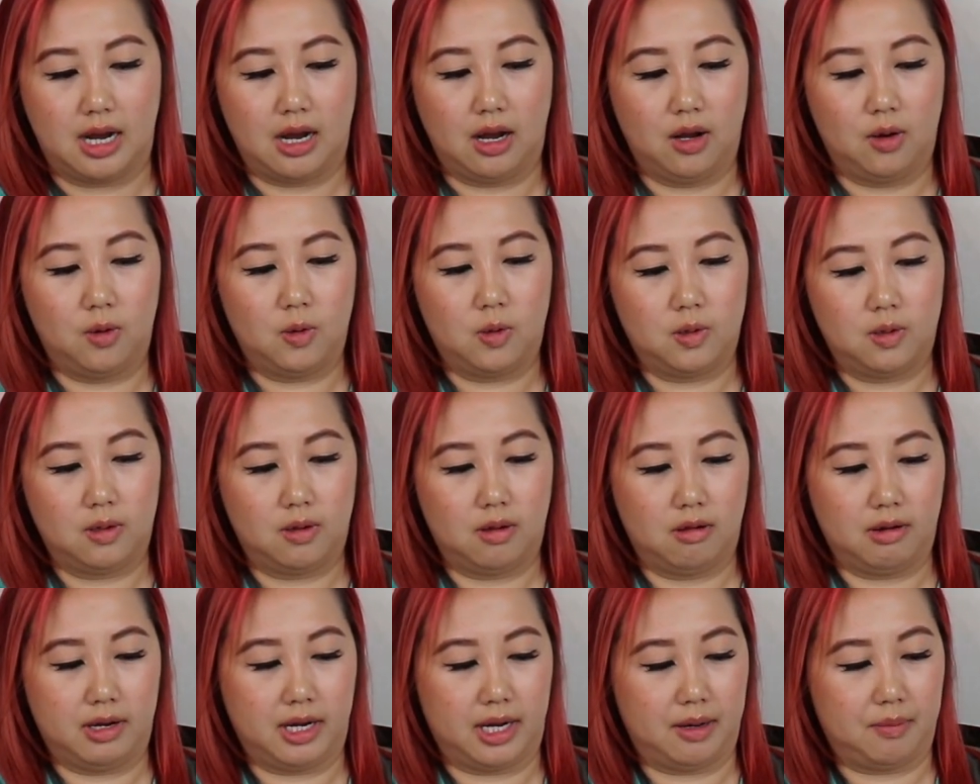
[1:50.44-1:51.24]
Oh,
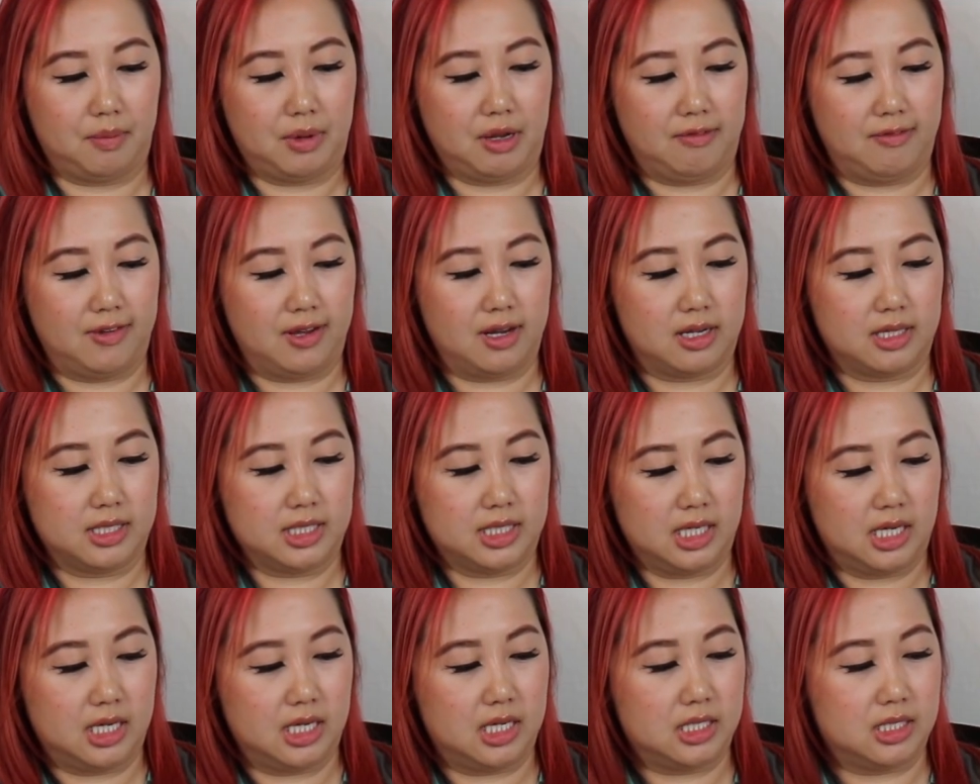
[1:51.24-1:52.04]
okay, my
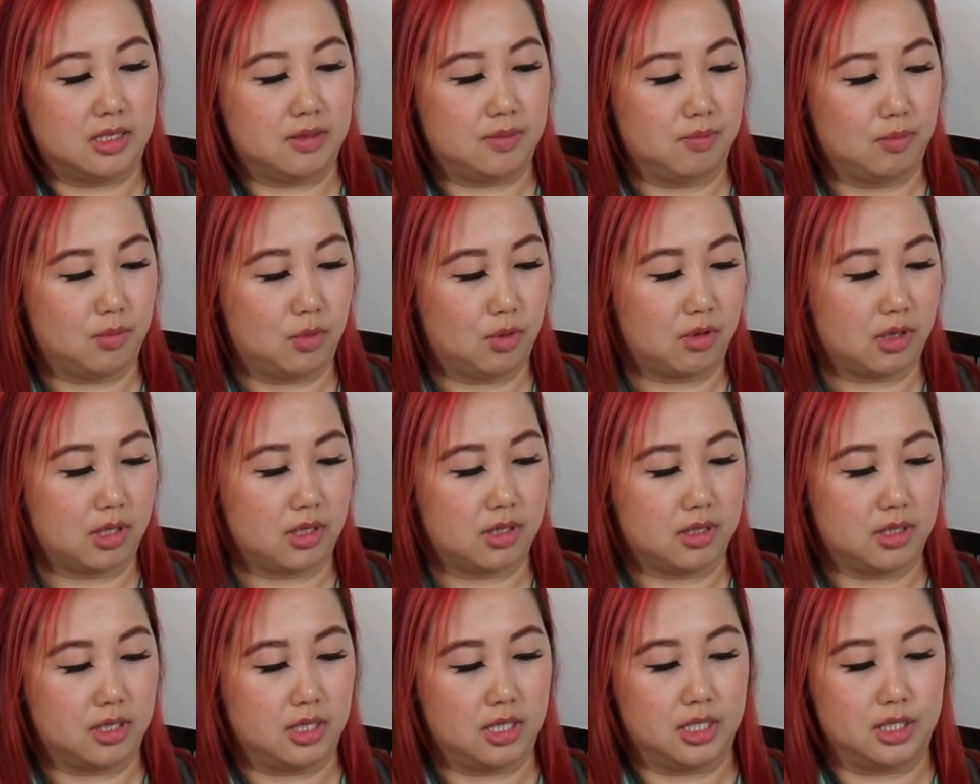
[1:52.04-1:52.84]
fiance, he's
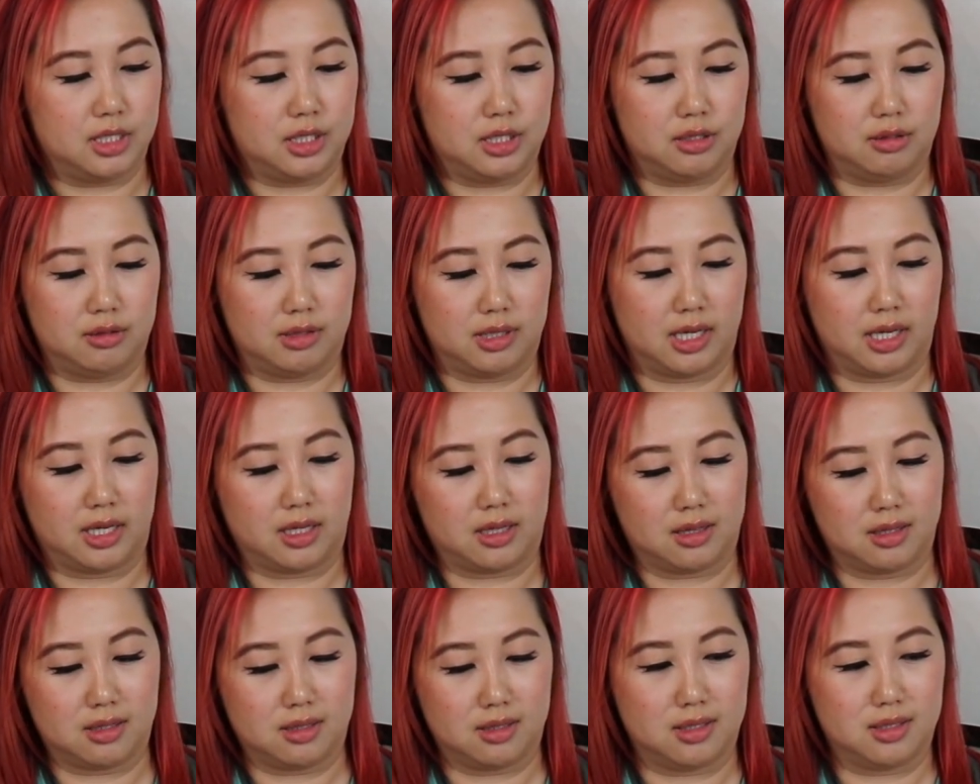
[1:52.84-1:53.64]
more into
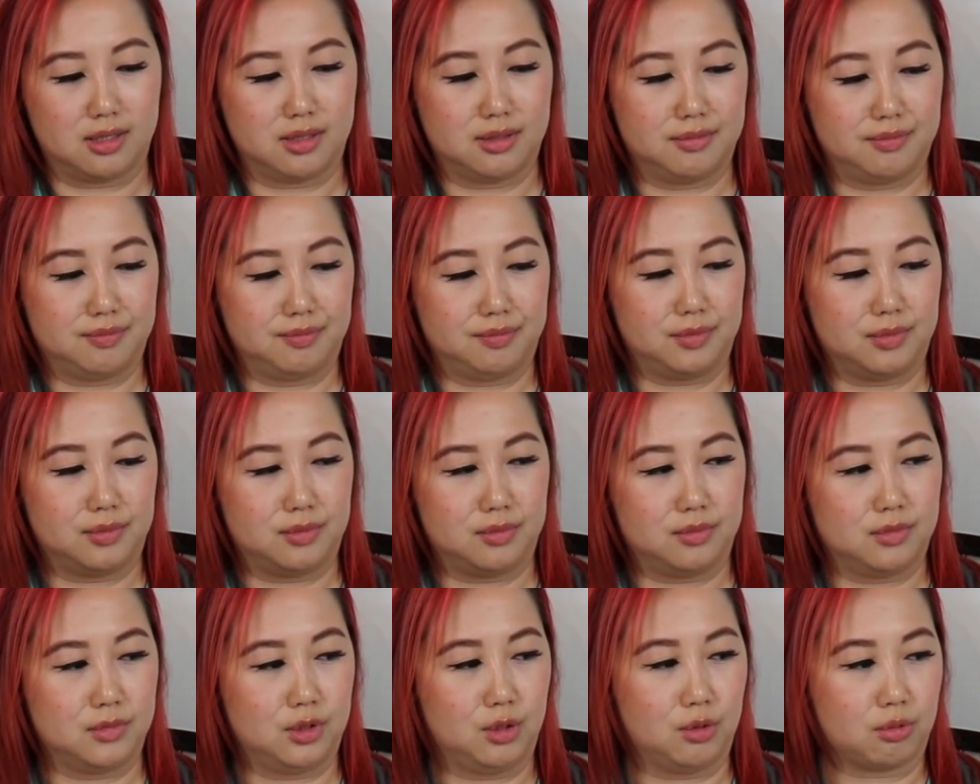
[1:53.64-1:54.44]
like the
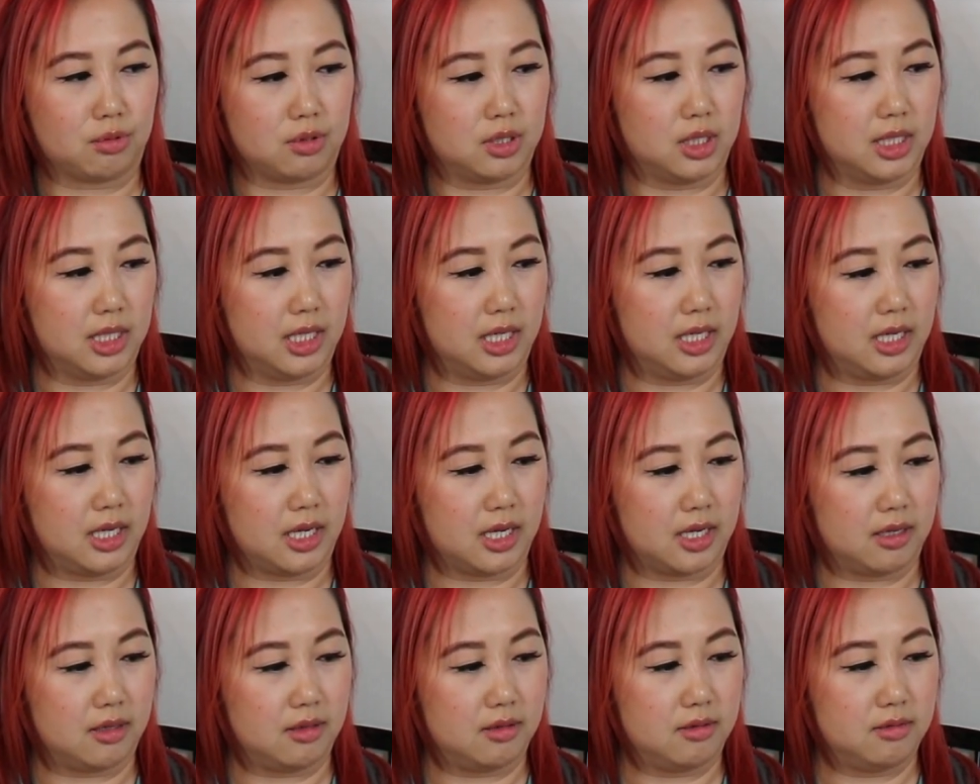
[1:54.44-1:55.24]

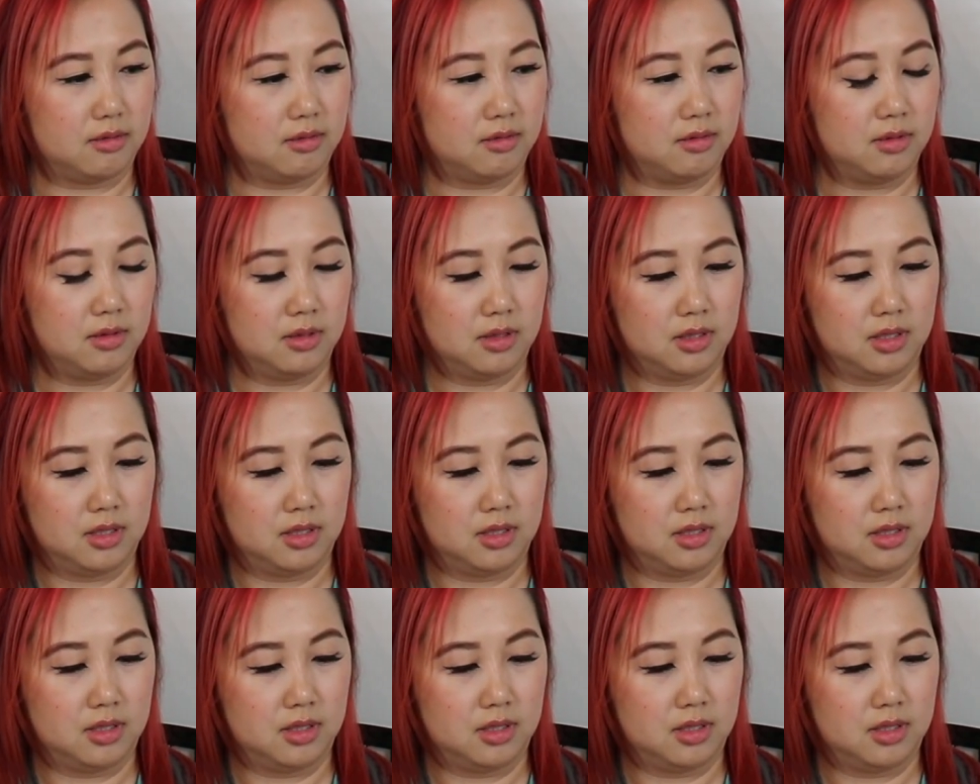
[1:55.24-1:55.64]
grilling and